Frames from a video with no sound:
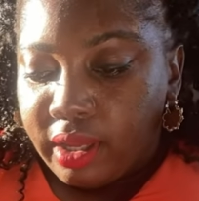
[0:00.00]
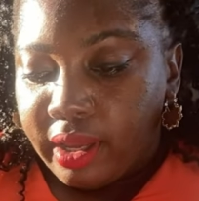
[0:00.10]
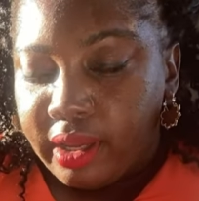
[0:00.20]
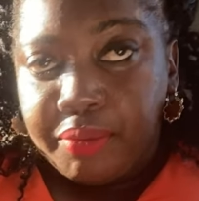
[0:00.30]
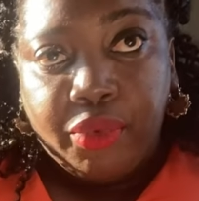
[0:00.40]

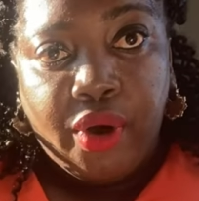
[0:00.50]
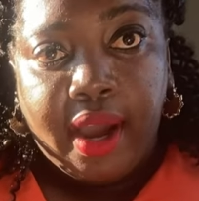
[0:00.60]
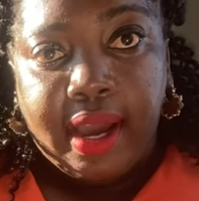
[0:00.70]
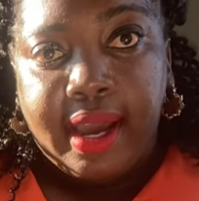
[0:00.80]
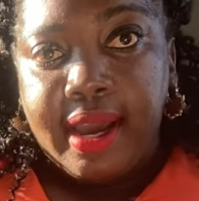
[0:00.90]
Add more
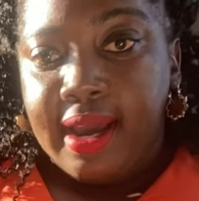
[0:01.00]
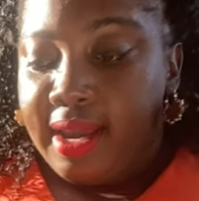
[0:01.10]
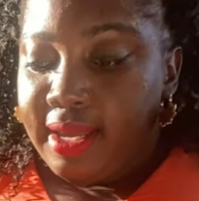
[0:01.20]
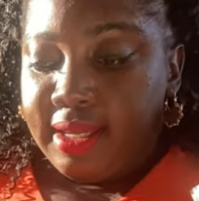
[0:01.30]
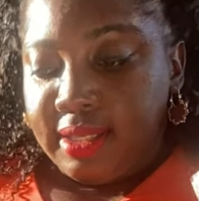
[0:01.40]

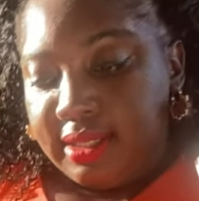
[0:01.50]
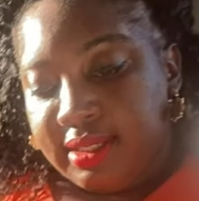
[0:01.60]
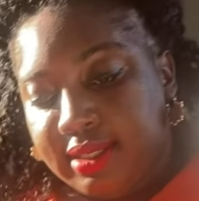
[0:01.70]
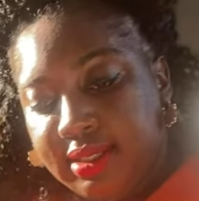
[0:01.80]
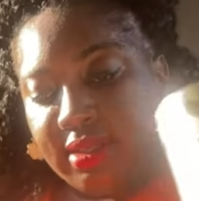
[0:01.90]

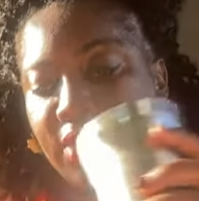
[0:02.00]
ice.